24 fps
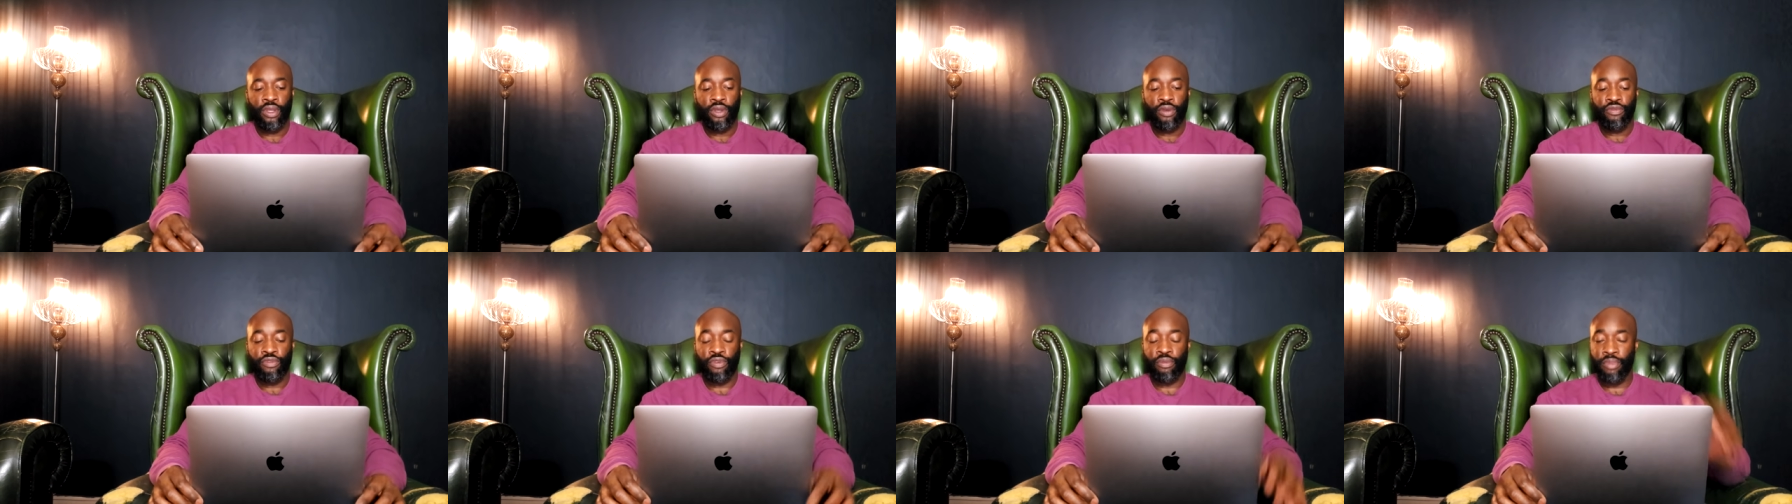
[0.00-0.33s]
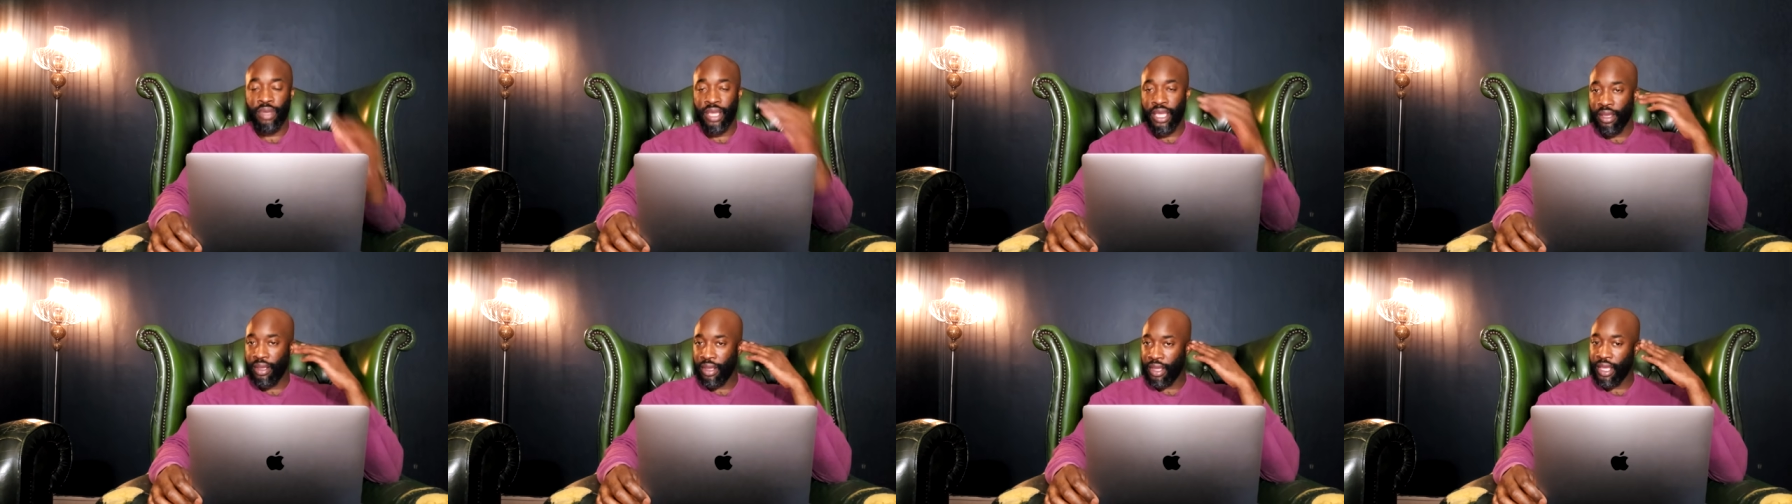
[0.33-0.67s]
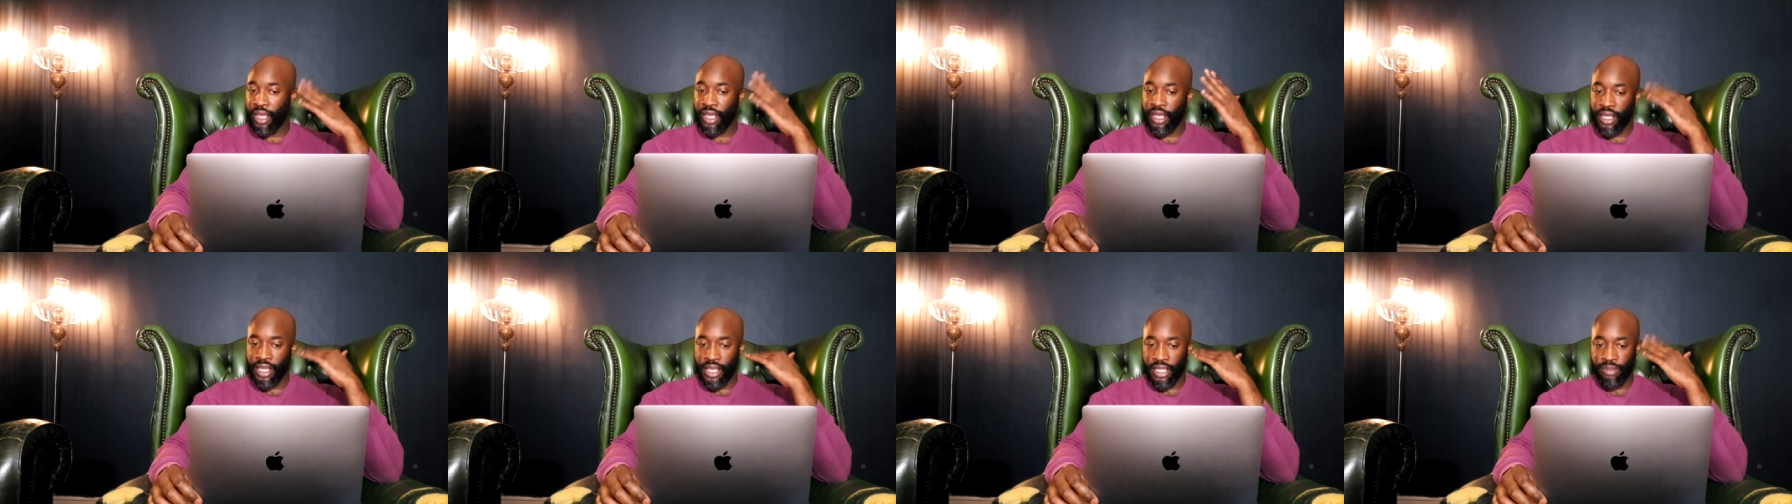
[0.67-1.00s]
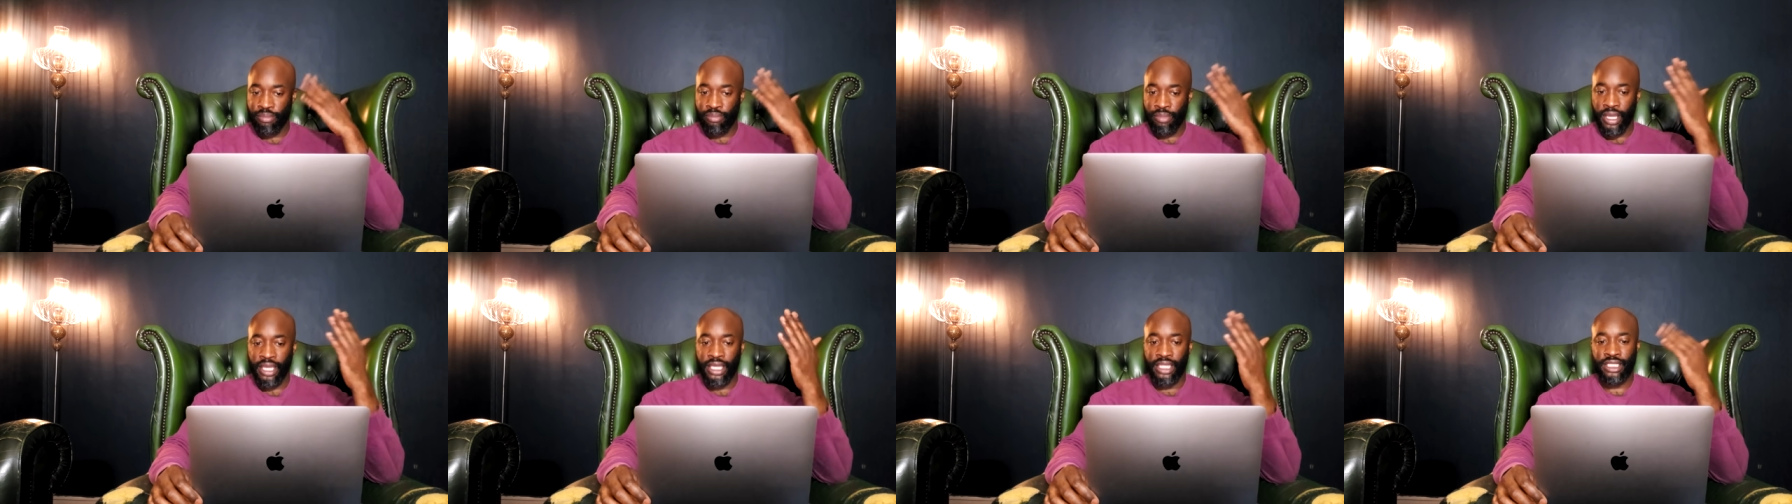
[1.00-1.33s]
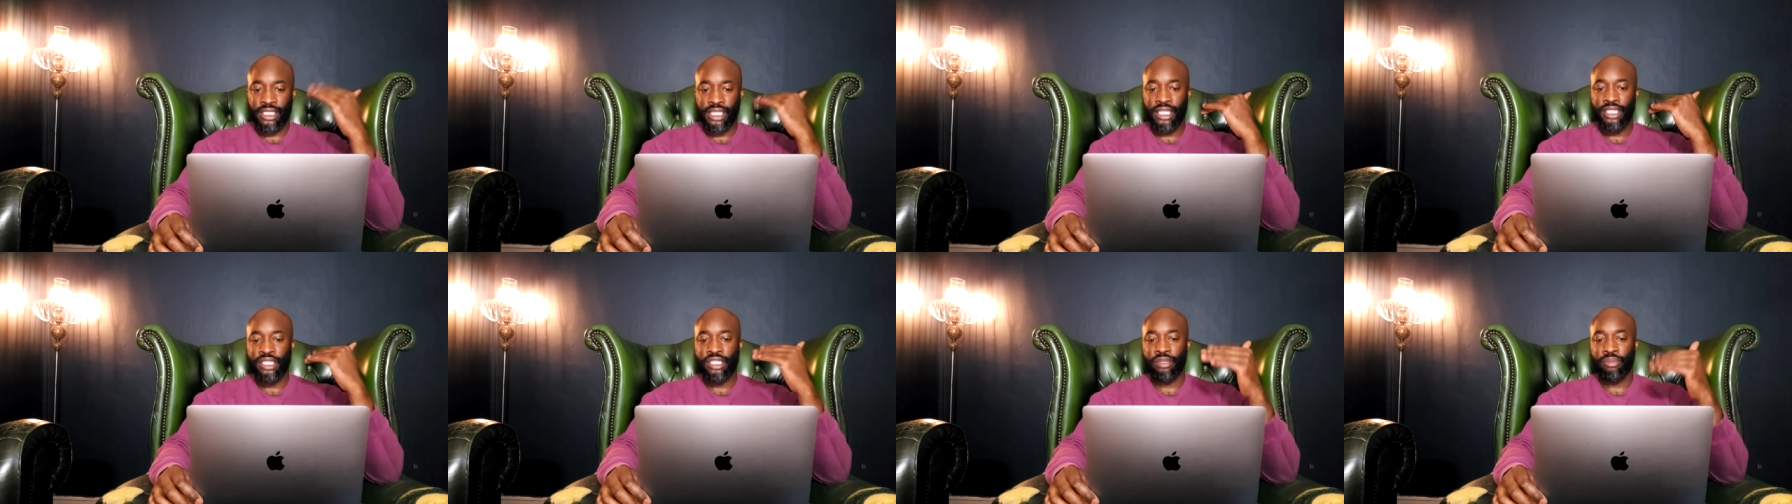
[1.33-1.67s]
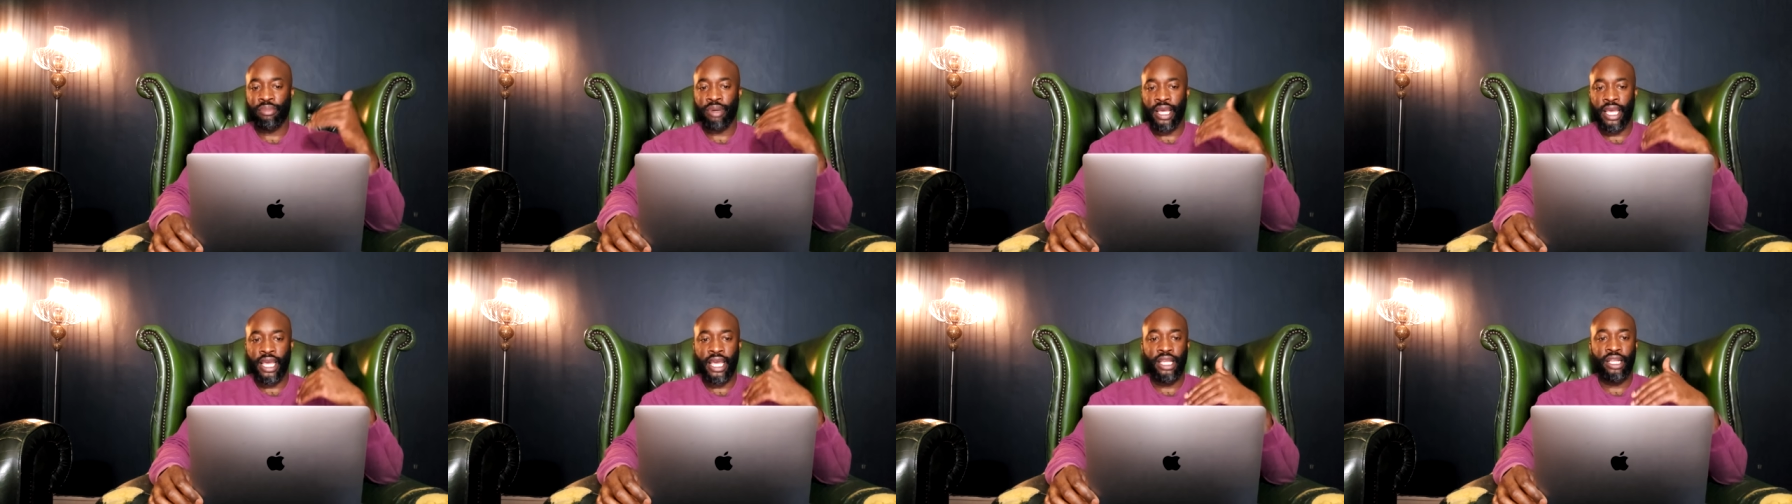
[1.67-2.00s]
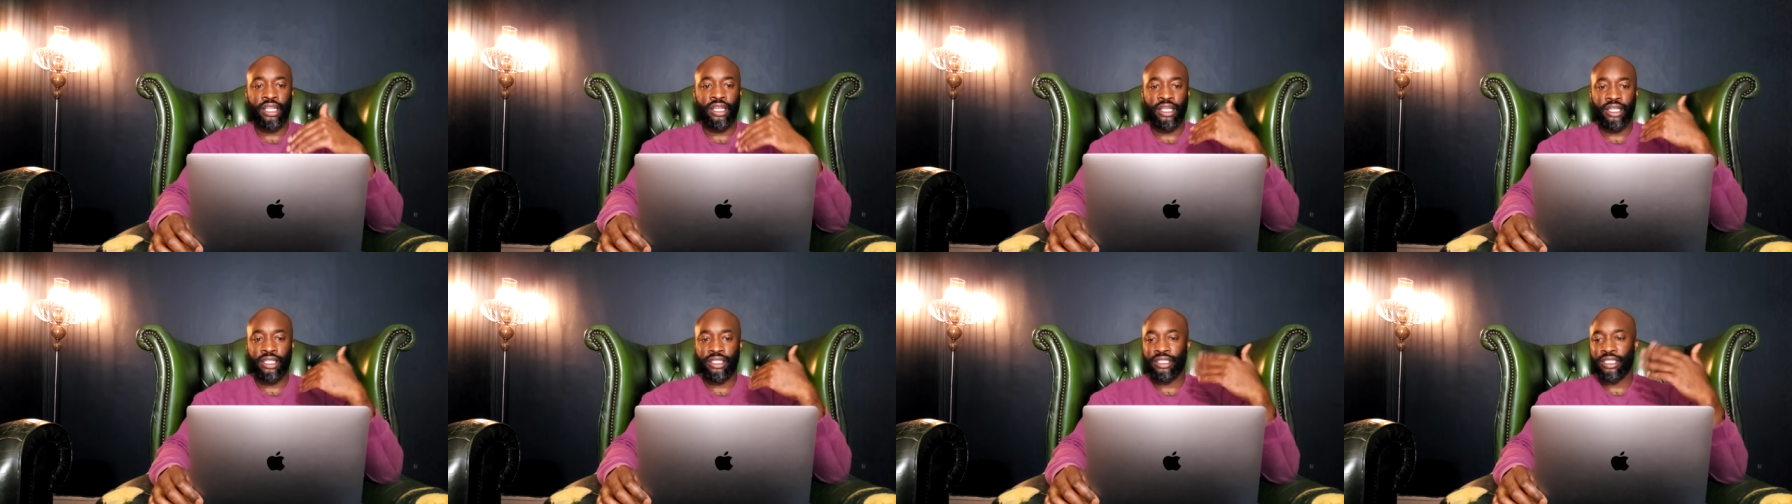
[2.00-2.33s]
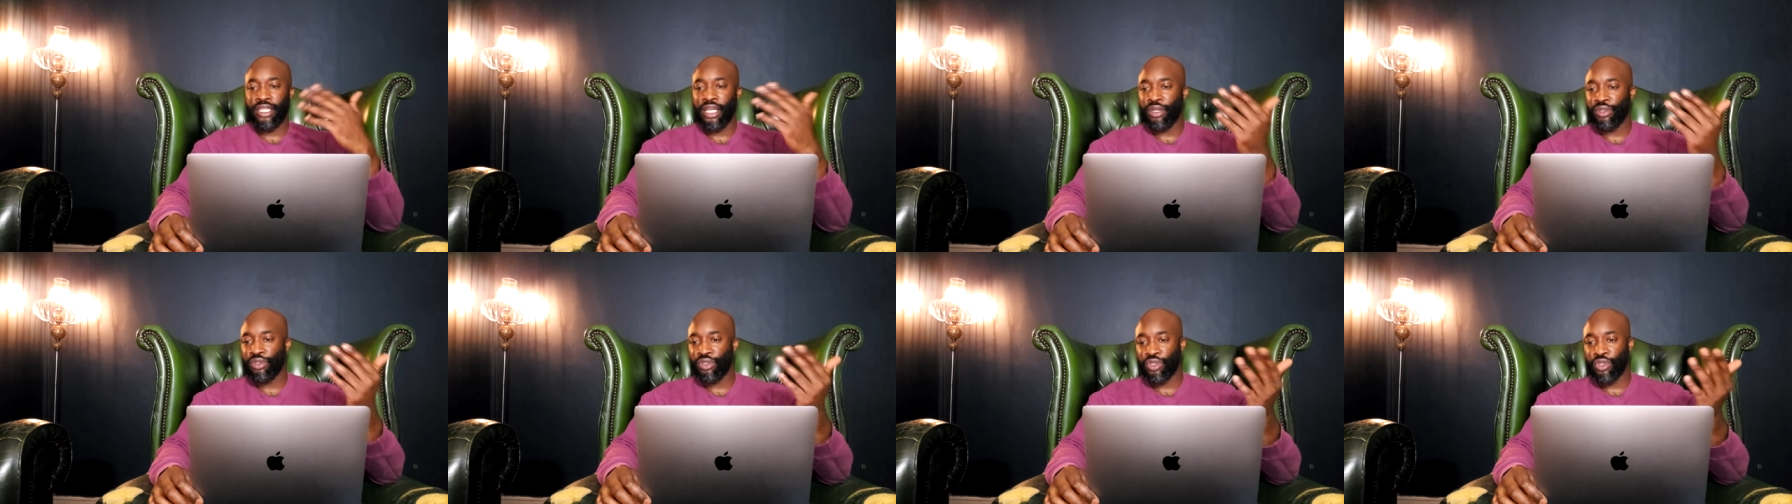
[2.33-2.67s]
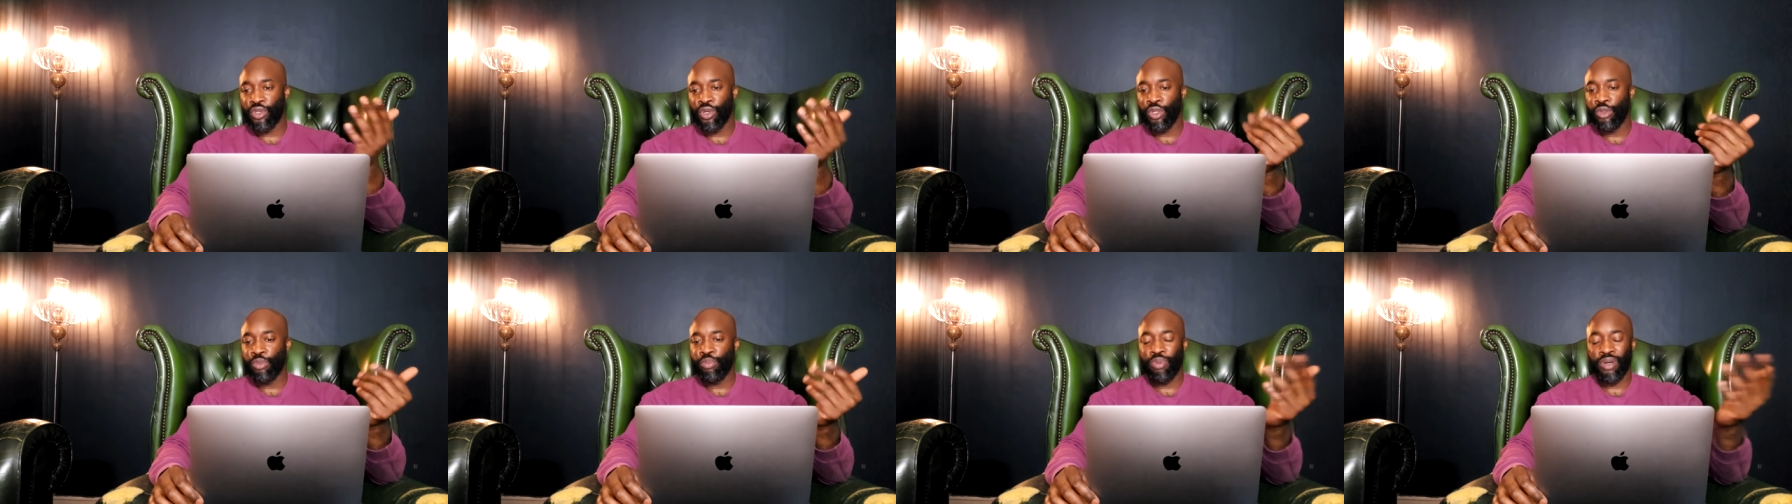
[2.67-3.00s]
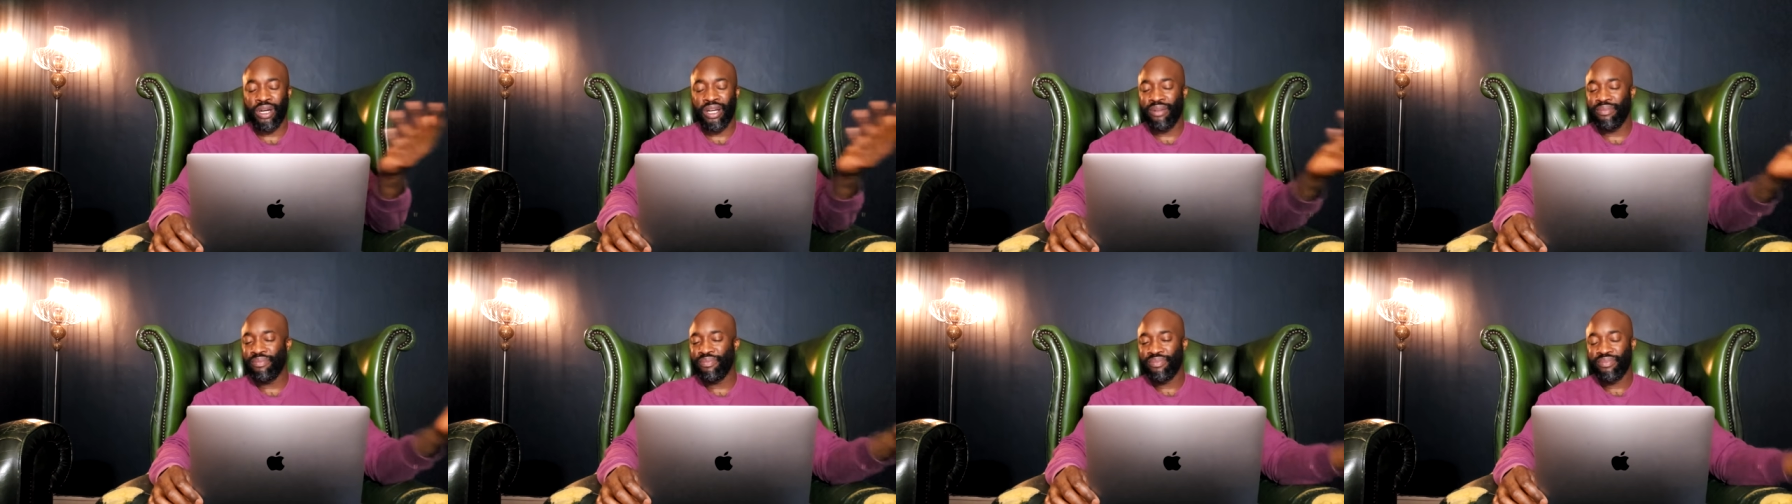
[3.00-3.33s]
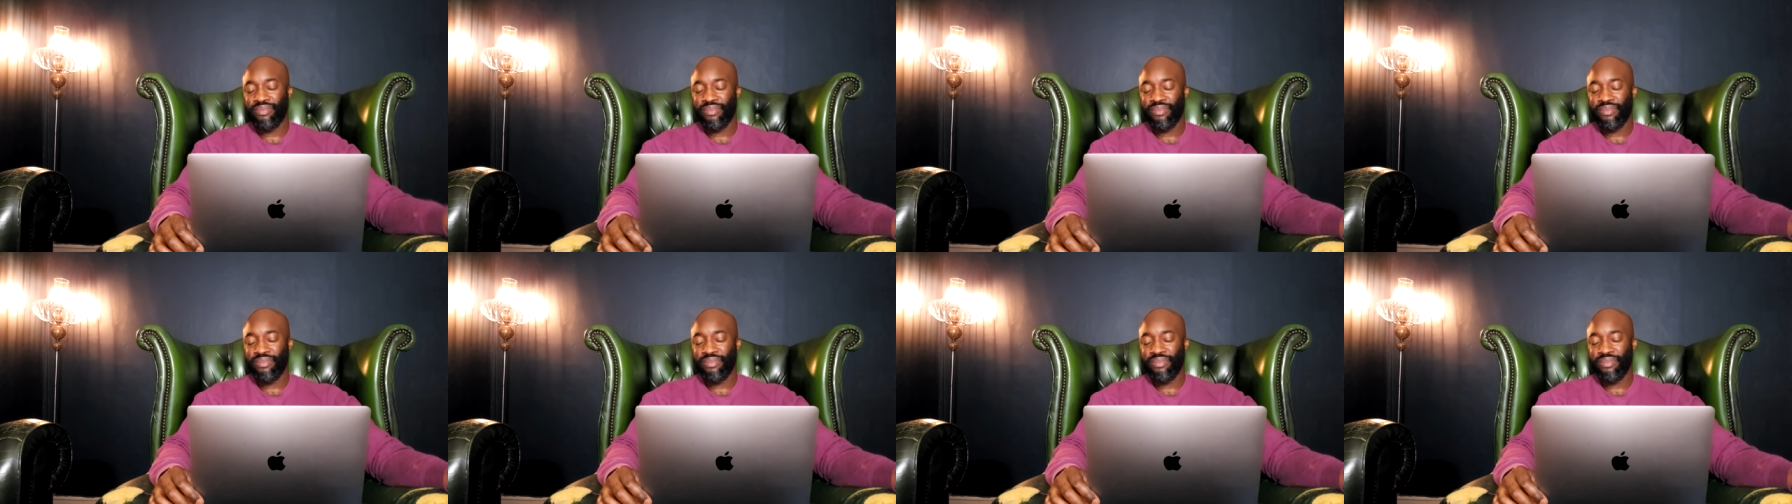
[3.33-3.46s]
for me, it, it makes sense in my head and it sounds good, but